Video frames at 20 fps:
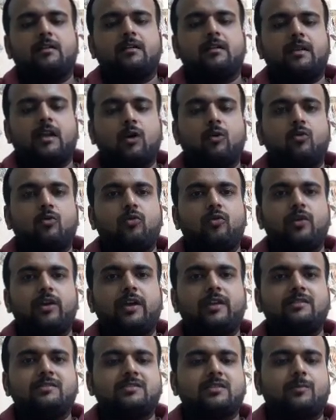now
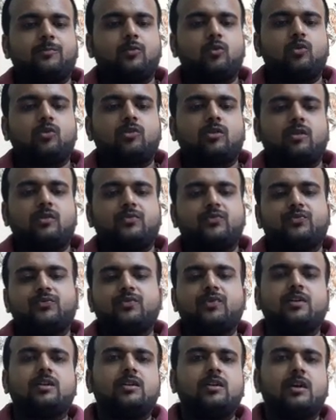in support of
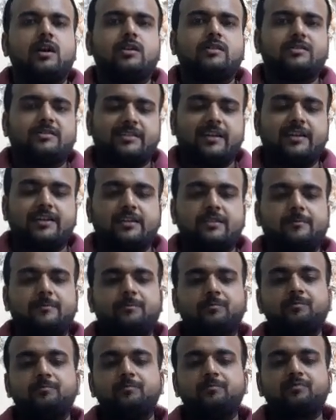Satan.
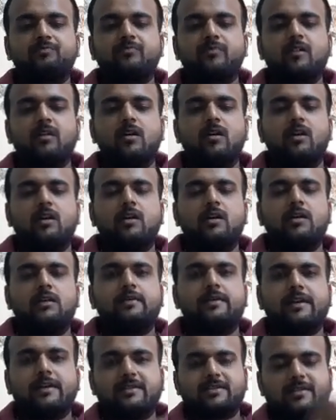
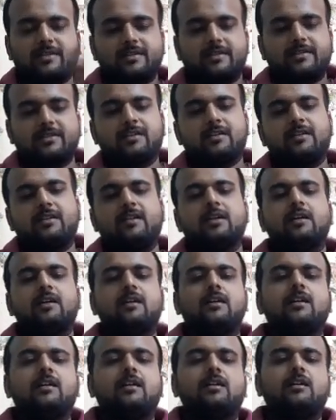Next
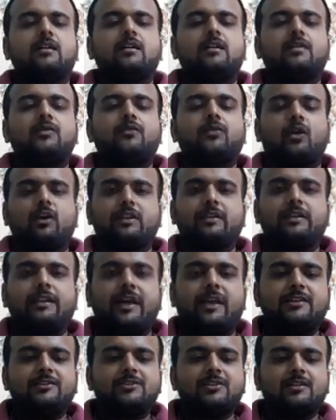fallen
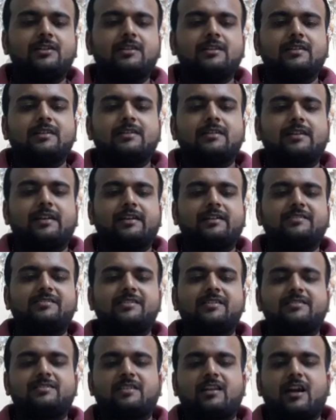angel that is
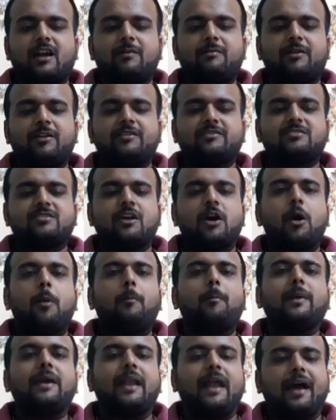described is
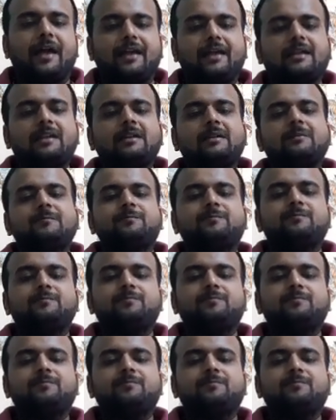Belial,